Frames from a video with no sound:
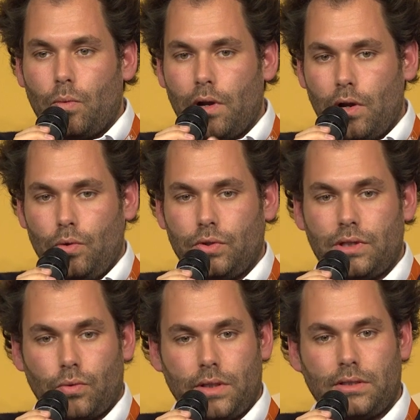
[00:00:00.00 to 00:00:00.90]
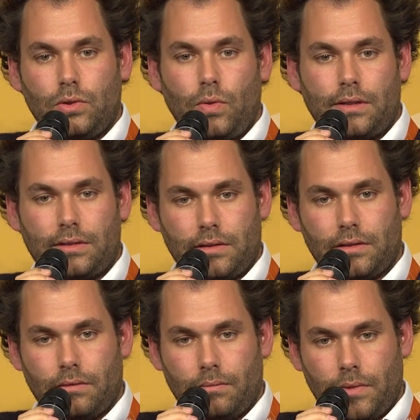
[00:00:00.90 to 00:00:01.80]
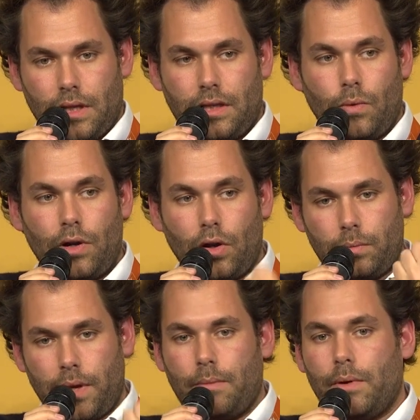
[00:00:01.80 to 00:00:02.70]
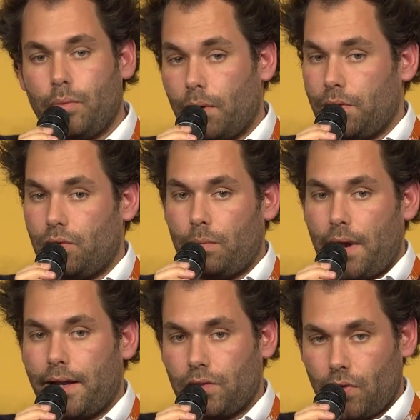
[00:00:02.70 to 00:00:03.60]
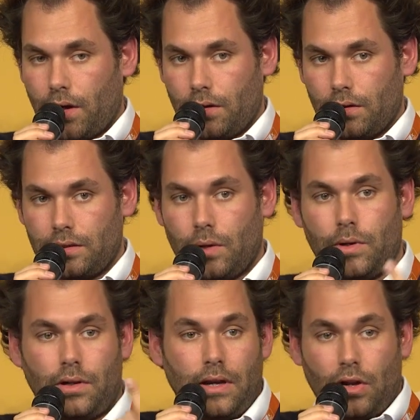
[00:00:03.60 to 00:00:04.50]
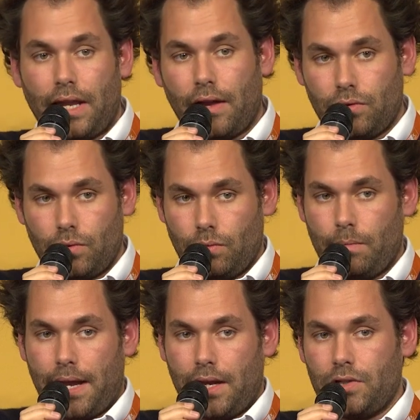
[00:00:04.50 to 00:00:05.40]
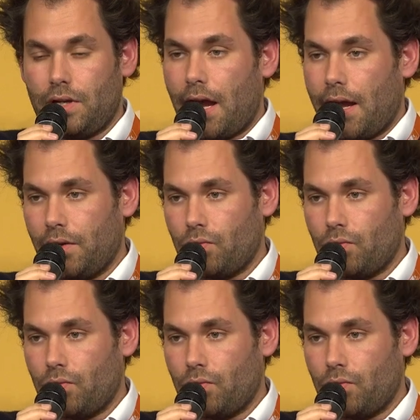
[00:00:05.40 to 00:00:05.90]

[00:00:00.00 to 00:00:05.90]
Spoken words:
will lose their reason to exist. They will not be able probably to buy a truck. They will not have to manage and hire a